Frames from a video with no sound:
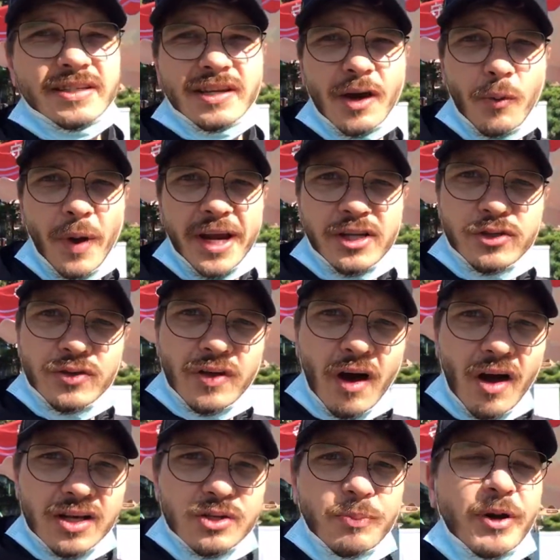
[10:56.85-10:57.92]
They went to the
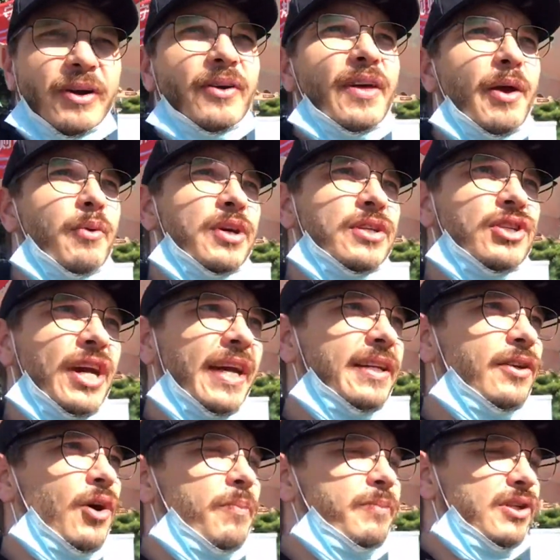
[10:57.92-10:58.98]
hospital, they were checked
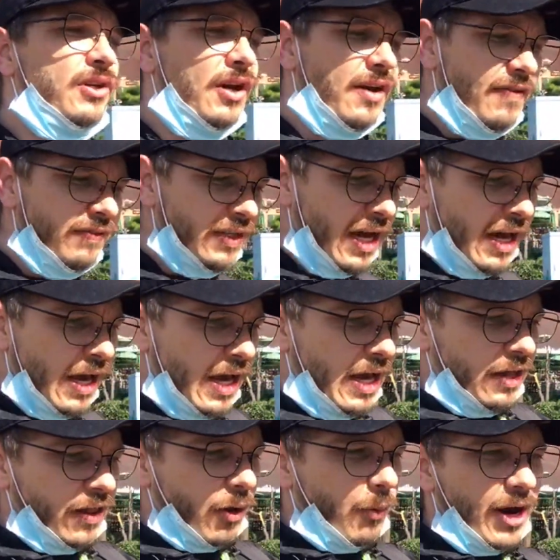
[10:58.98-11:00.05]
and observed.
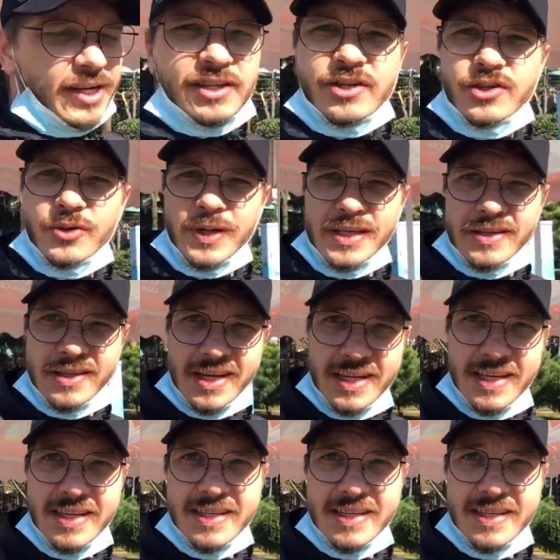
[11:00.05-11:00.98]
They went into a CT